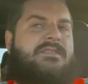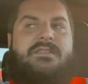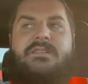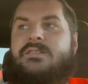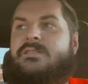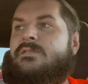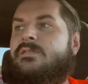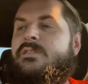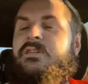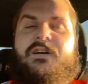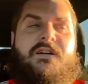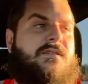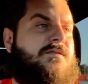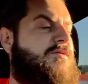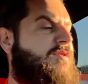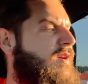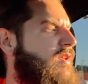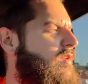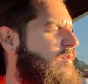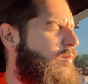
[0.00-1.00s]
a
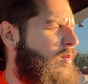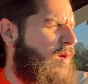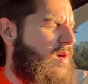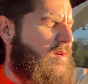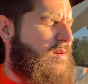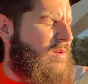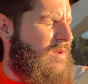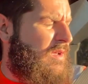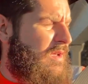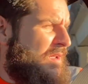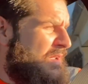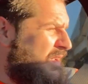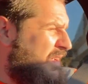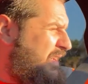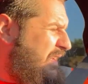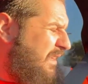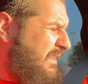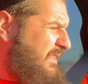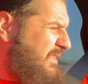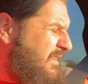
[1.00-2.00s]
trailer park.
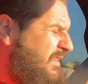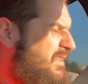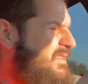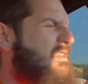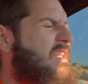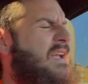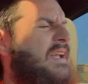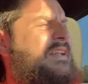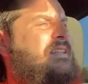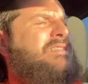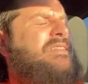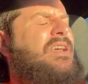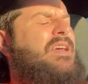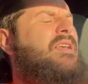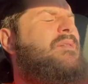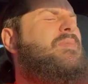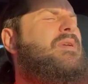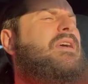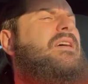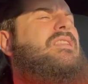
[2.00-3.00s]
It looks like it's
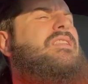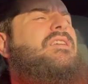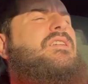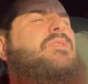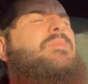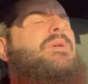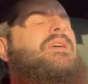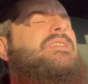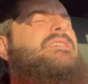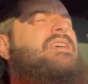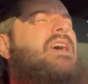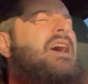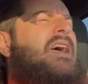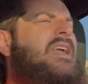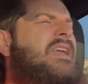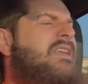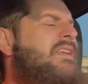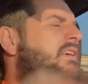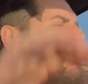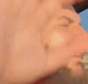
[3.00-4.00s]
gonna be a little bit
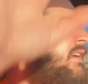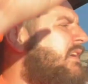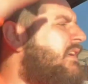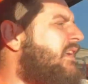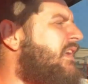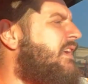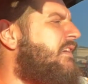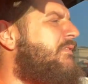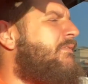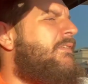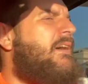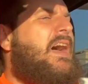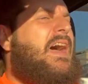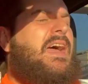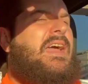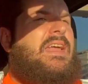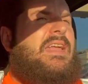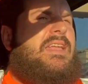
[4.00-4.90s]
tight if I